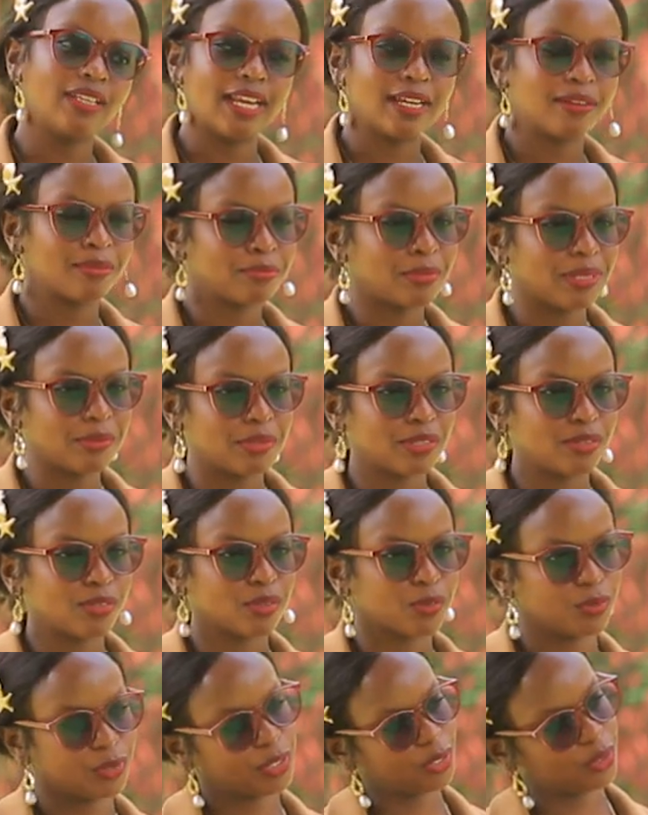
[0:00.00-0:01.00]
like maybe you're
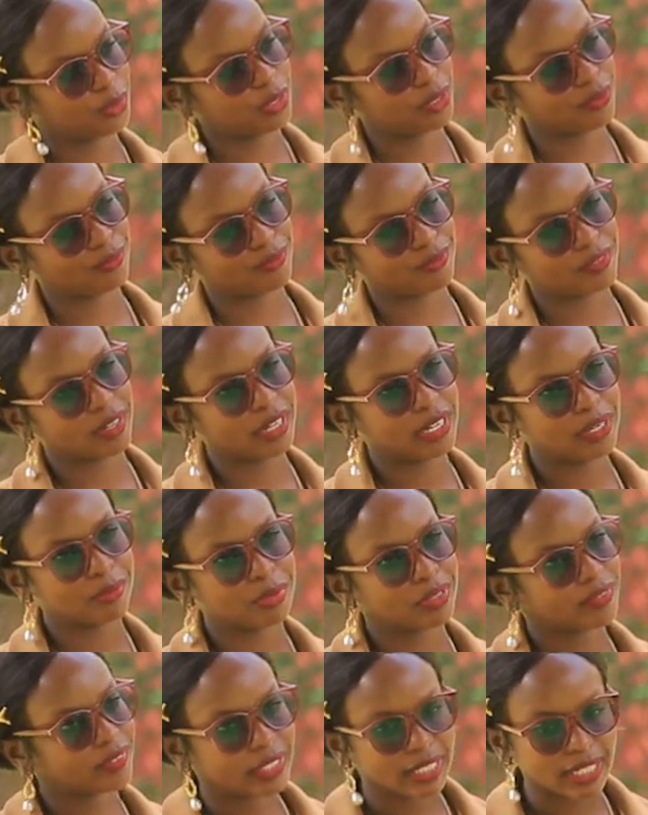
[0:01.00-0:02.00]
not going through a very
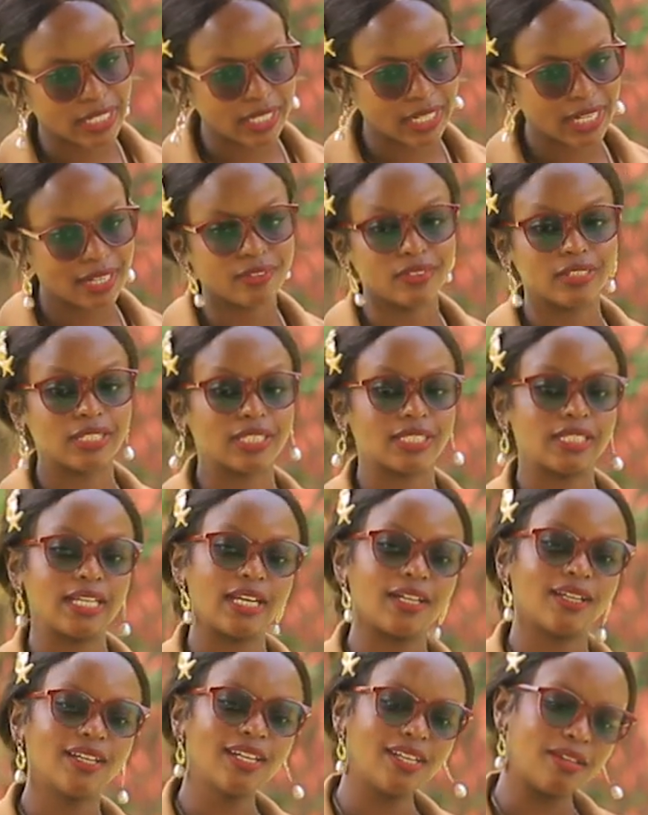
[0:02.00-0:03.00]
privileged life, you're just
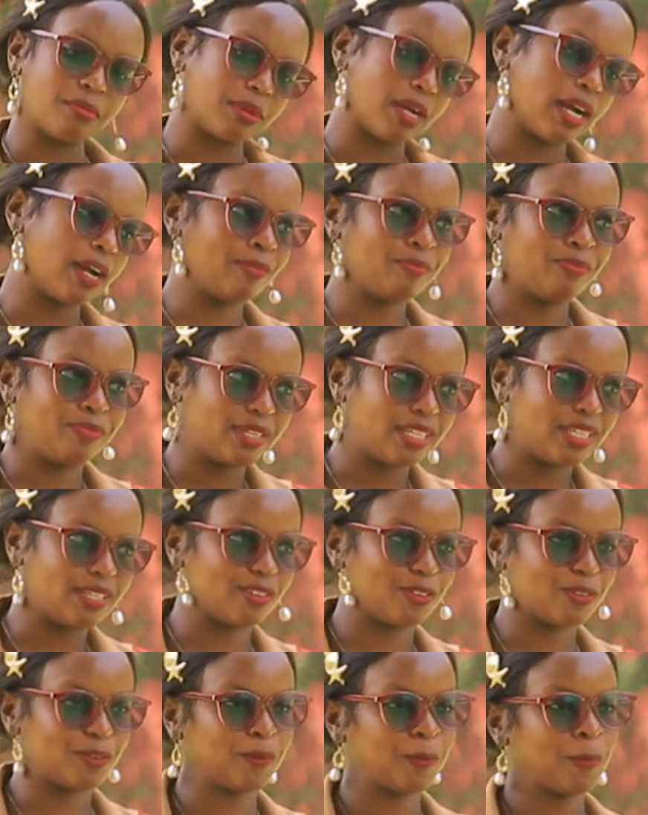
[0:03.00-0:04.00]
like, bamdi,
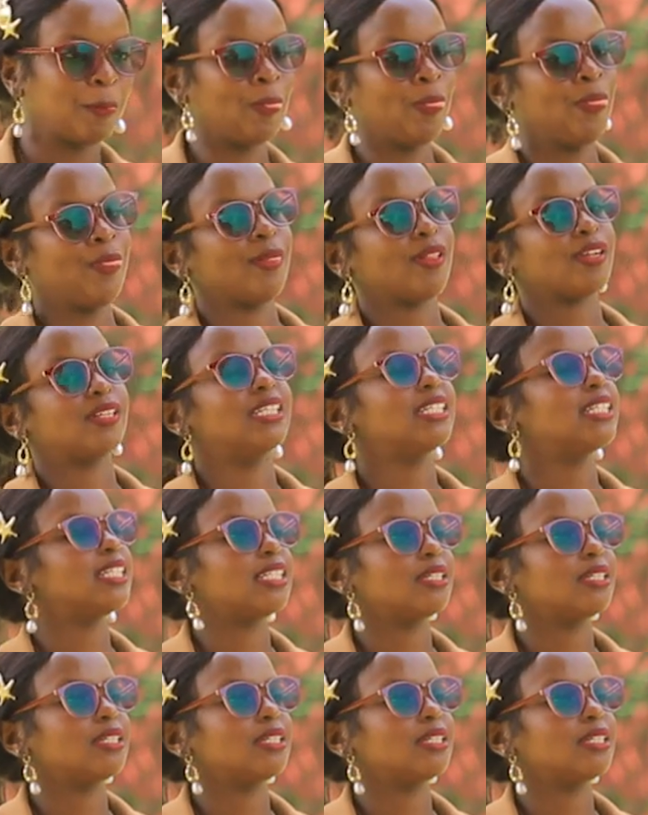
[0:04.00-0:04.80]
you know. That's the